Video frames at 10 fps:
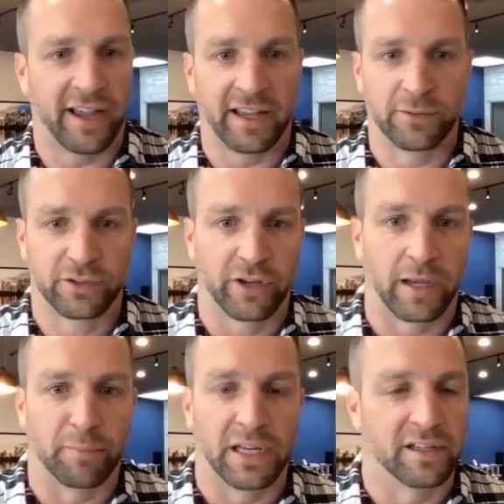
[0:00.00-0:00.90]
"Hey, it was
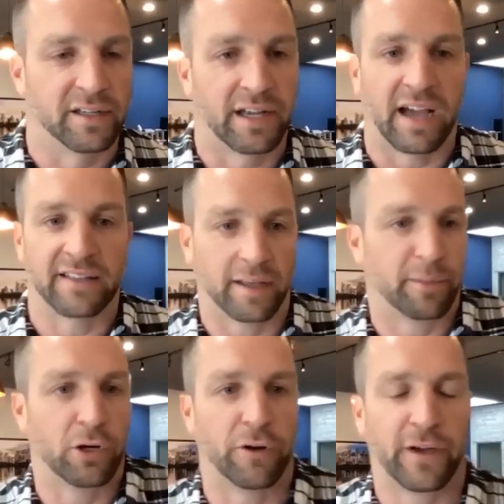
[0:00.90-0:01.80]
great meeting you guys. Let
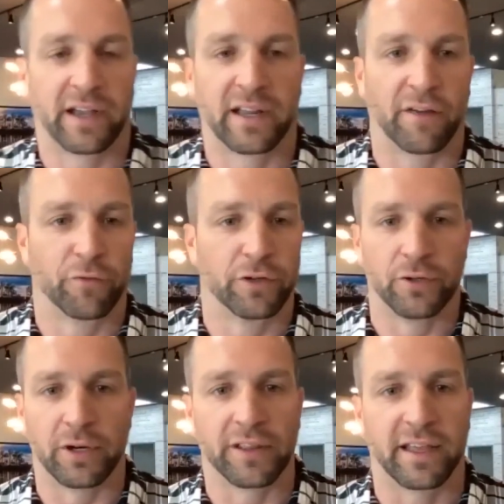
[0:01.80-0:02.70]
me know if I can ever
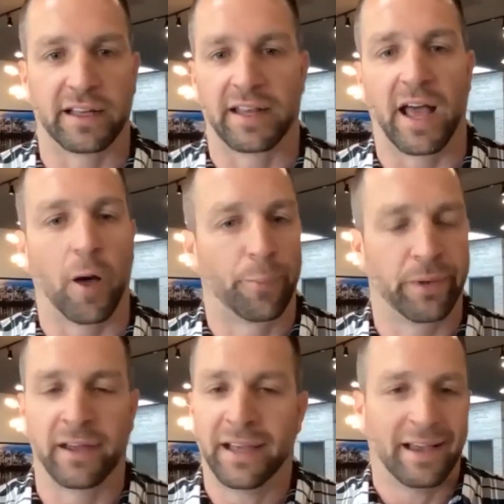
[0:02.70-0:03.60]
do anything to help
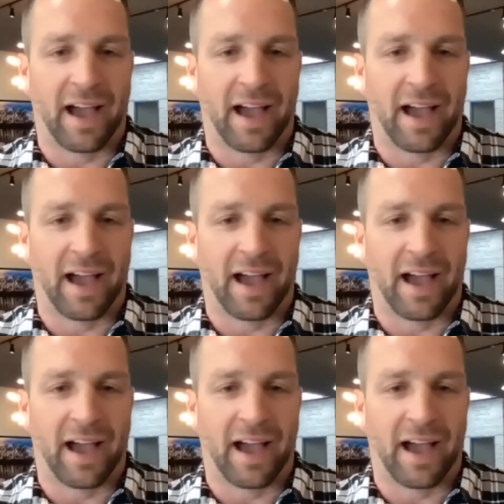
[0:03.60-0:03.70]
you."